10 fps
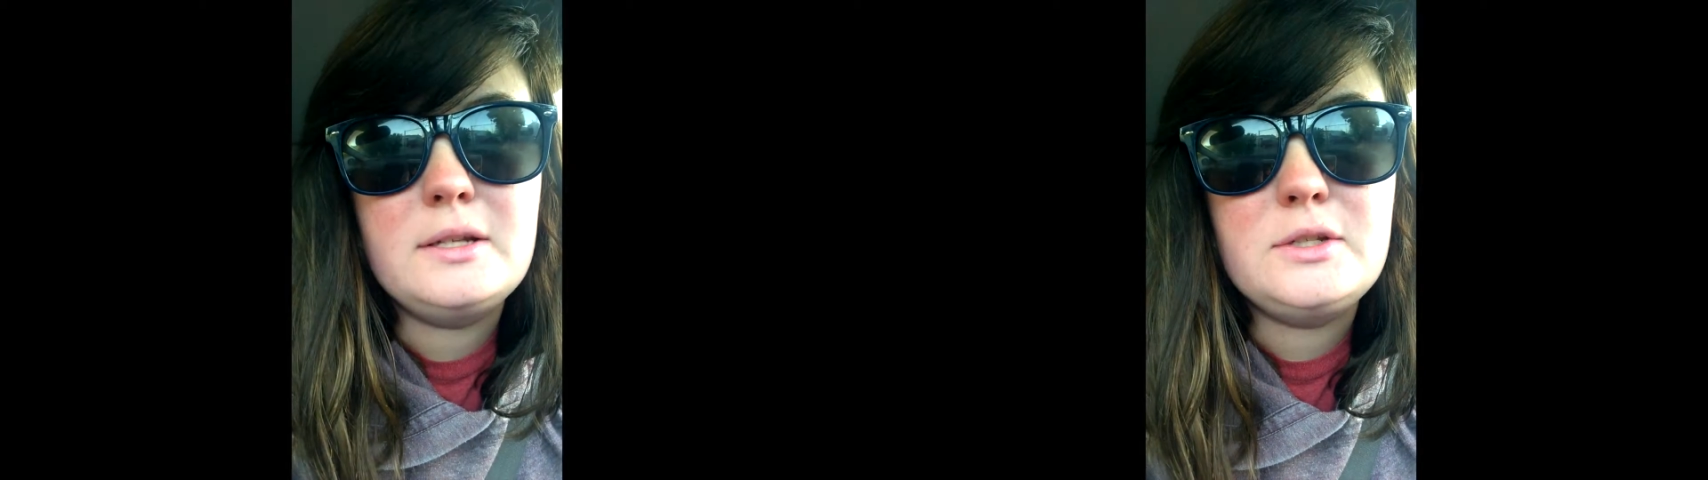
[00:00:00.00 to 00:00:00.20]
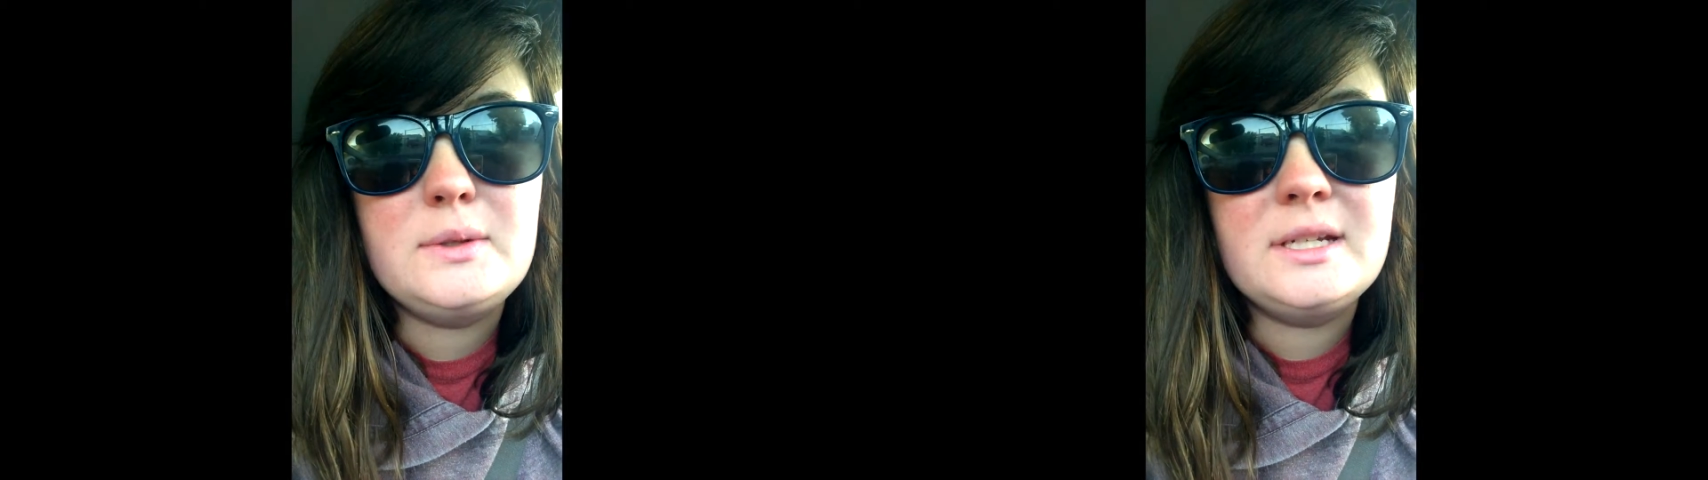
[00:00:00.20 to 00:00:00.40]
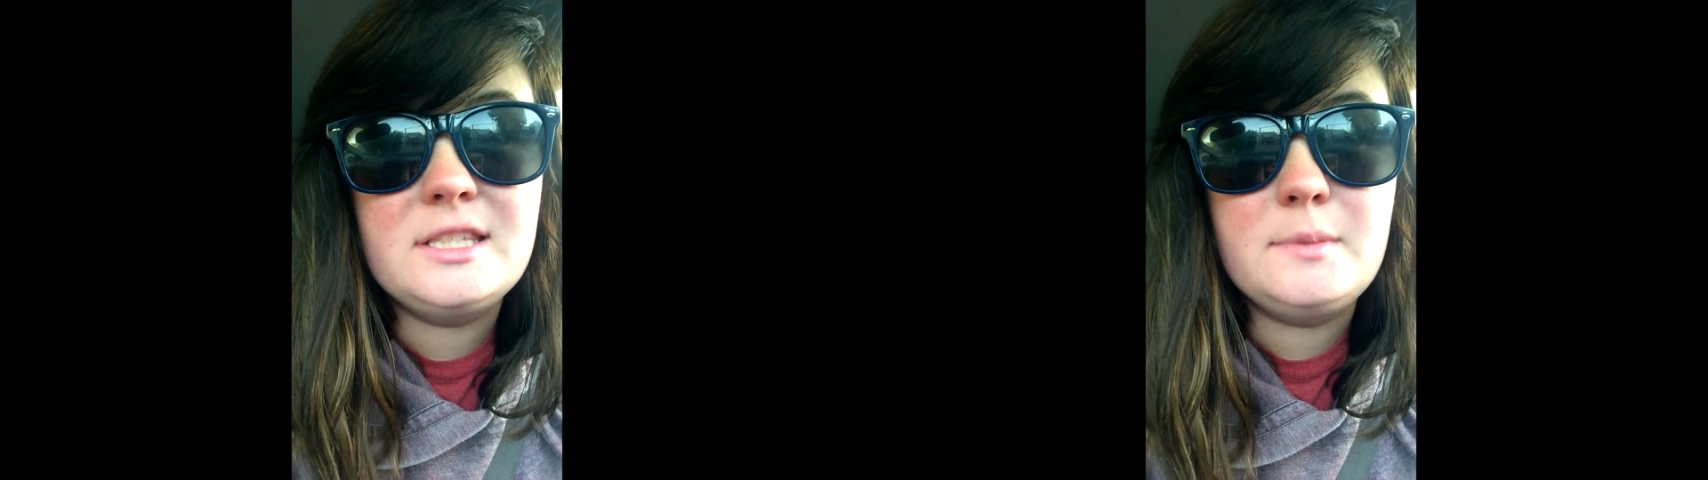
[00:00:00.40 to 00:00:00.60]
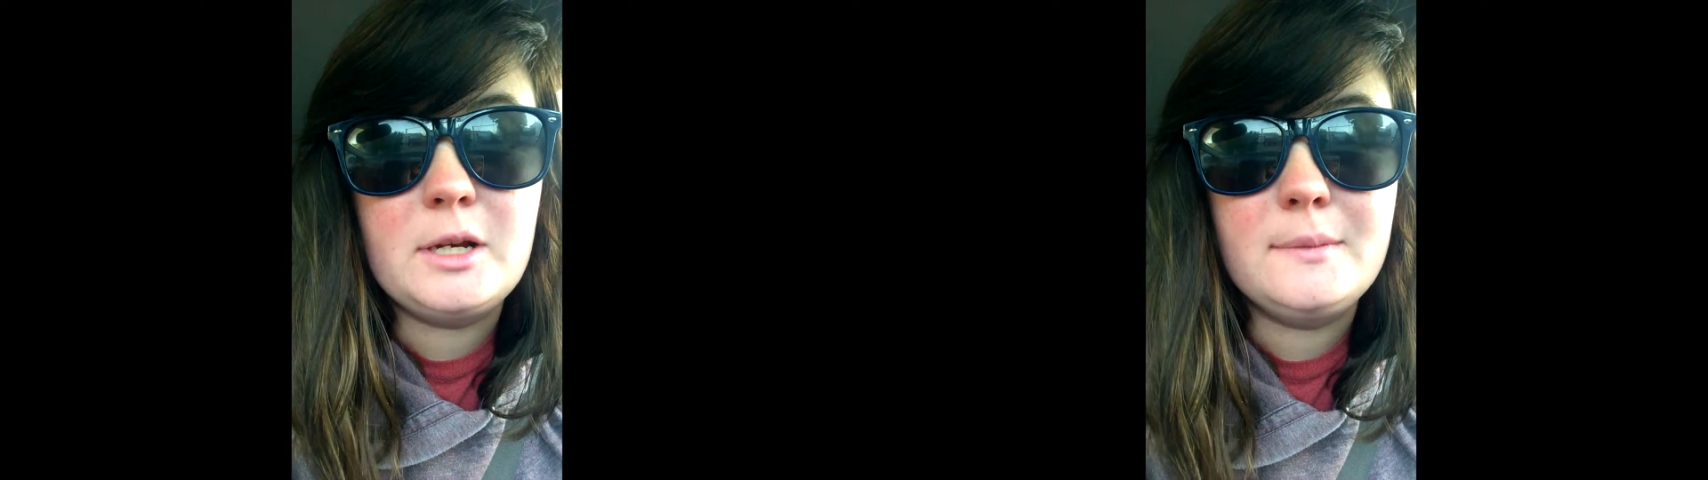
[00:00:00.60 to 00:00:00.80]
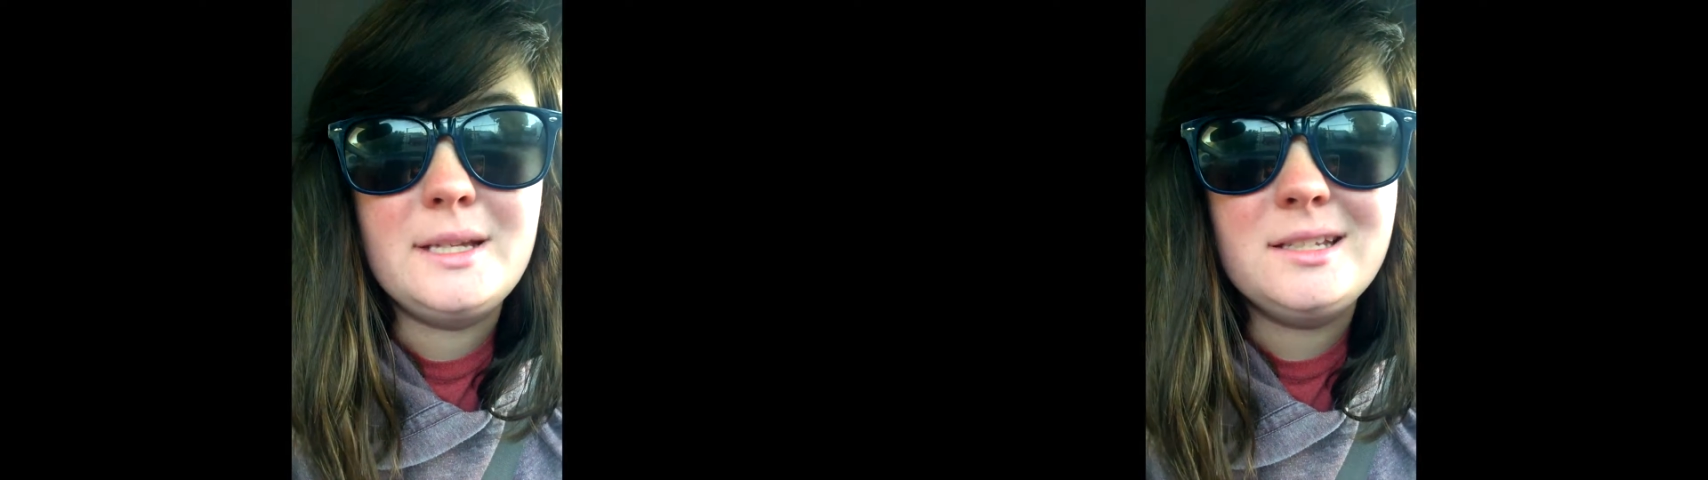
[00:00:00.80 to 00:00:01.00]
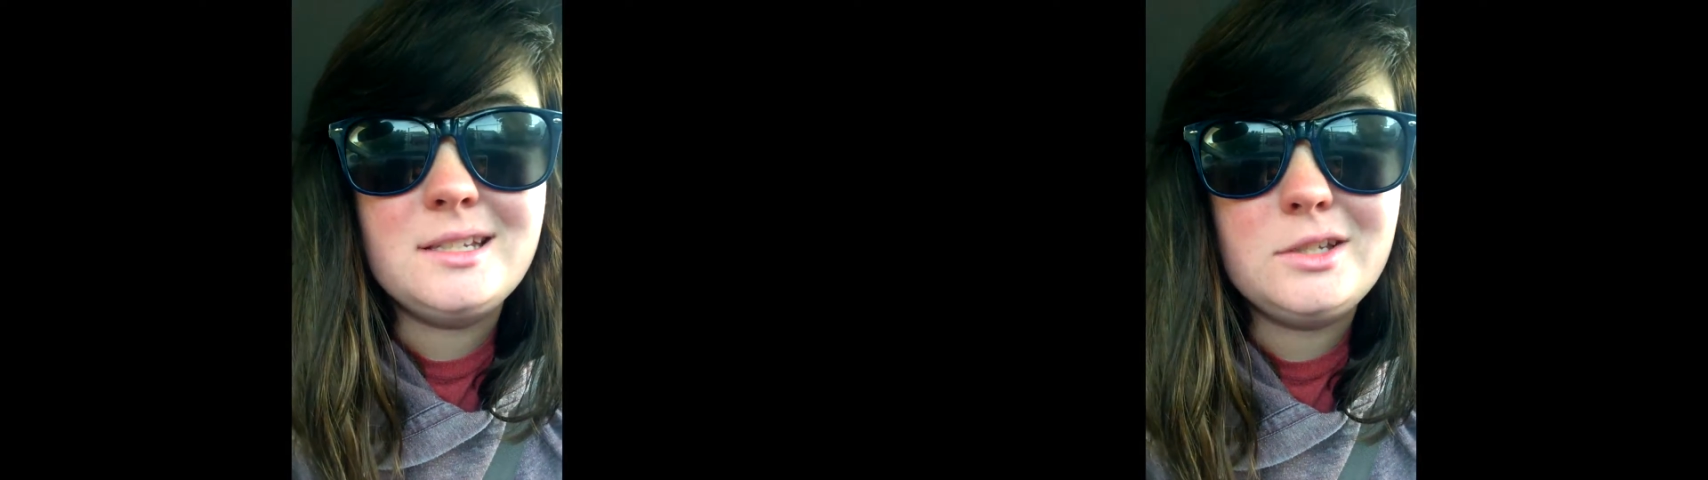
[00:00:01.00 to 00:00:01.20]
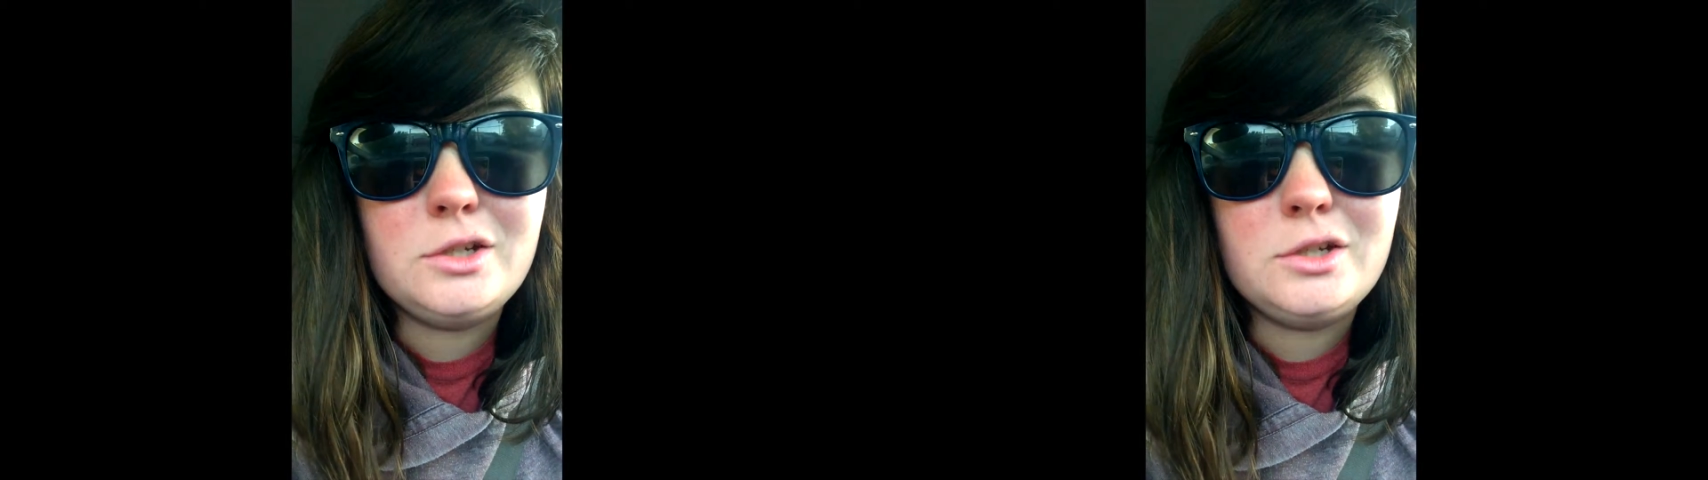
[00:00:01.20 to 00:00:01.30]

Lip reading: do an experiment